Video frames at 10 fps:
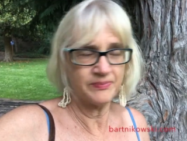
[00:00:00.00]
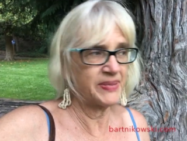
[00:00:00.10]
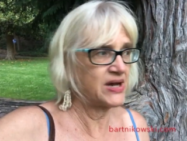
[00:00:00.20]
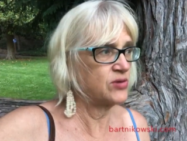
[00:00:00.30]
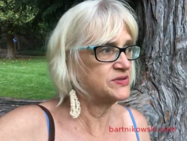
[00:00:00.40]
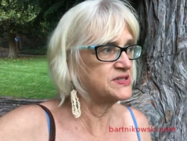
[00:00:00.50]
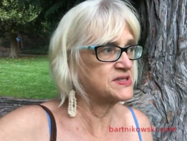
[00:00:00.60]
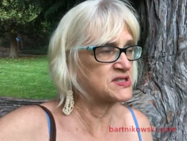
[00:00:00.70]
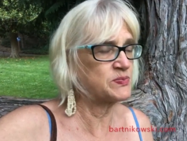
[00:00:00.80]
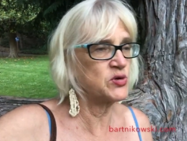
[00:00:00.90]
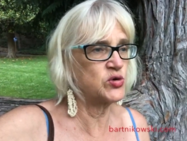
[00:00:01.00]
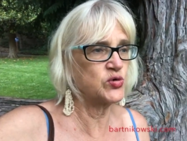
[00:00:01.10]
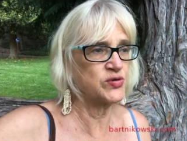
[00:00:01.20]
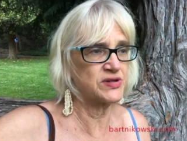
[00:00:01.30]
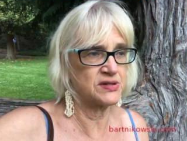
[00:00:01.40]
pounded,
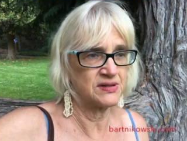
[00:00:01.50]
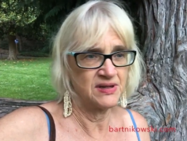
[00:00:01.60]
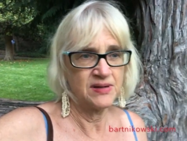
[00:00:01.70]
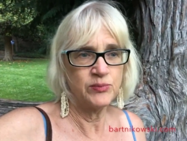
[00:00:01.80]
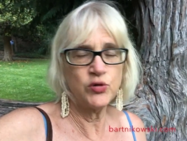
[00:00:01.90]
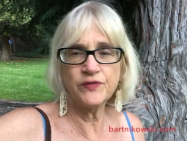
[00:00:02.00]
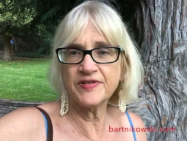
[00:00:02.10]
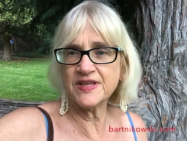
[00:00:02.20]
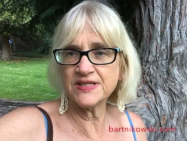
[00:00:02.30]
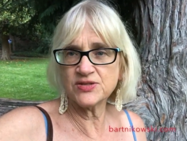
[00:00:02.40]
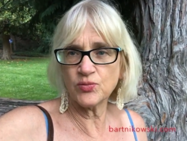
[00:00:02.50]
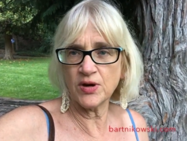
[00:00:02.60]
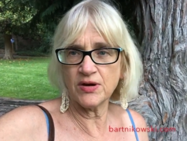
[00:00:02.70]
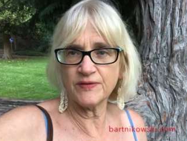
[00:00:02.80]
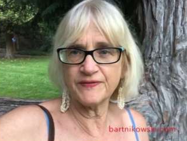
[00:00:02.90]
smoothed, moved things
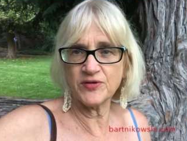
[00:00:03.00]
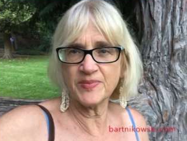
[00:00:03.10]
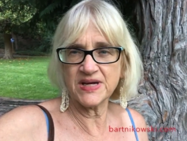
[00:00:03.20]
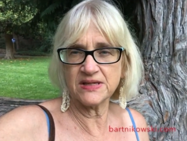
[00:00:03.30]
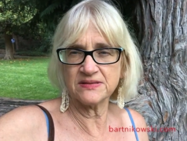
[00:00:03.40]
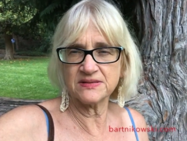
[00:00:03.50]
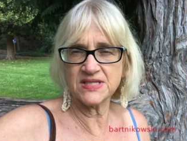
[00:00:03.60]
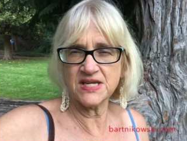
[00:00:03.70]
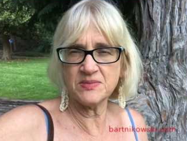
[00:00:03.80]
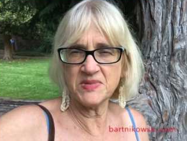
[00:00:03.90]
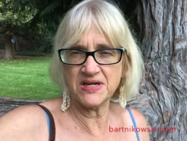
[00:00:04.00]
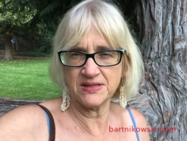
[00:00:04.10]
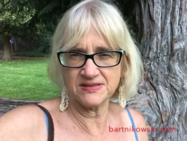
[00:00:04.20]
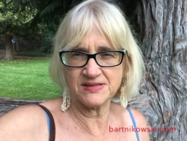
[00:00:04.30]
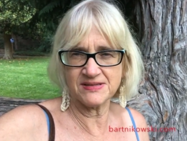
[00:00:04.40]
around for about 10
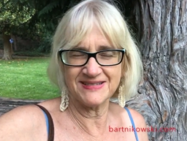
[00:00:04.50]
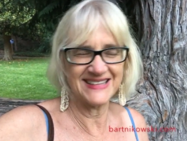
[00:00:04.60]
minutes.